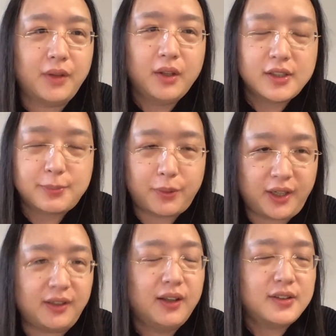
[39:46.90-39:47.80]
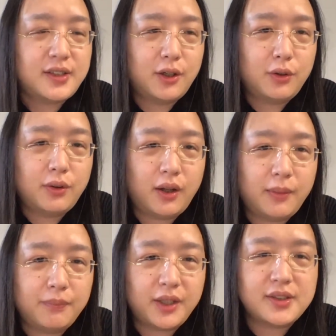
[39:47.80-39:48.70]
spray. So
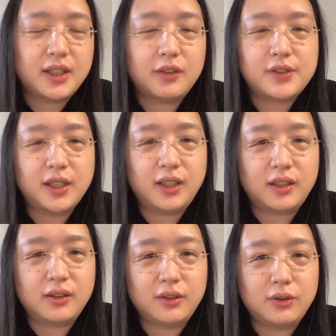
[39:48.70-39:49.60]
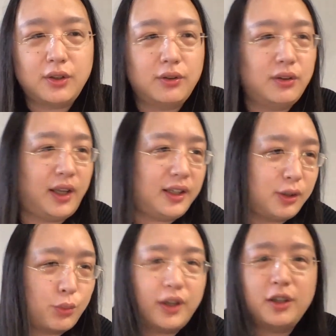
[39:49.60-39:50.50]
instead of saying, any
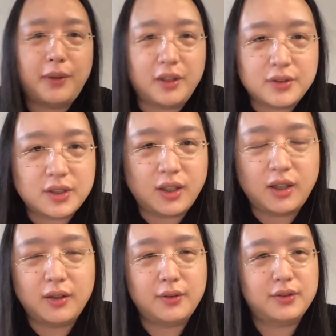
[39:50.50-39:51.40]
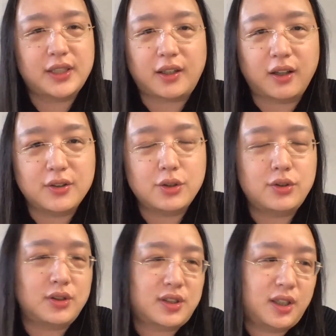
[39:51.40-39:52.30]
roundabout psychology, you
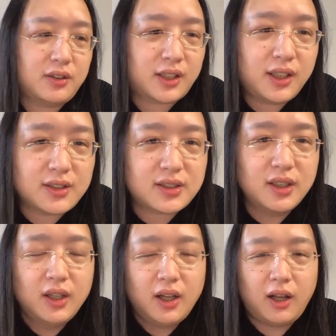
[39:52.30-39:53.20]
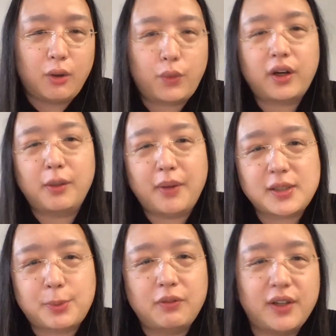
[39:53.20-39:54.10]
just tell the kids, wearing a
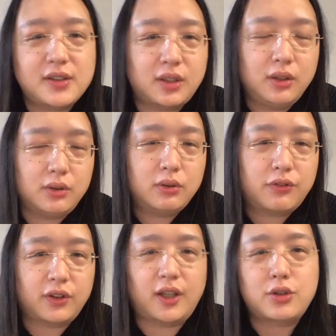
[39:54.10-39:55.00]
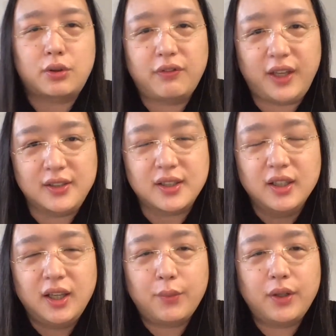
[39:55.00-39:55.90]
mask prevents you from touching your face.
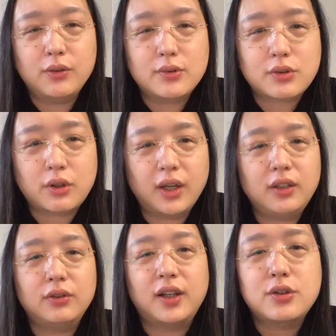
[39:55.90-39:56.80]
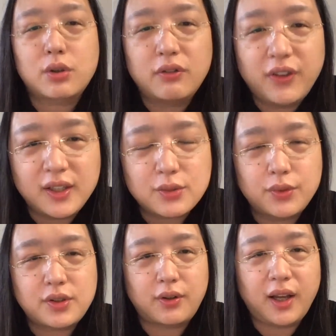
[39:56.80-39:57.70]
And when you try to touch your face
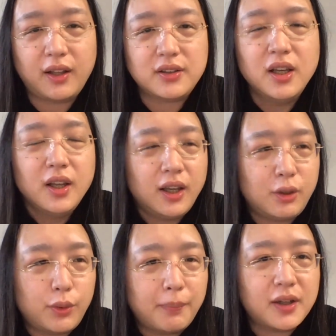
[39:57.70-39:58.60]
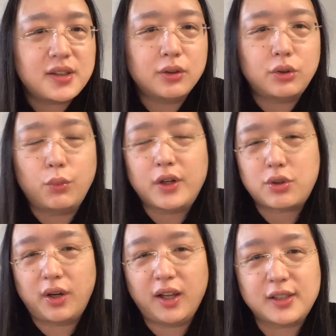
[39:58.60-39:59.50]
with your hand, it reminds you to wash
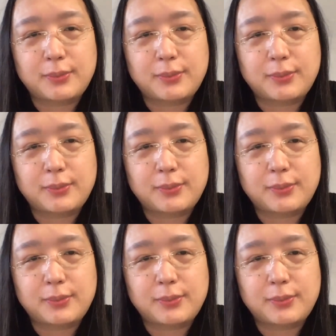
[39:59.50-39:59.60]
your hands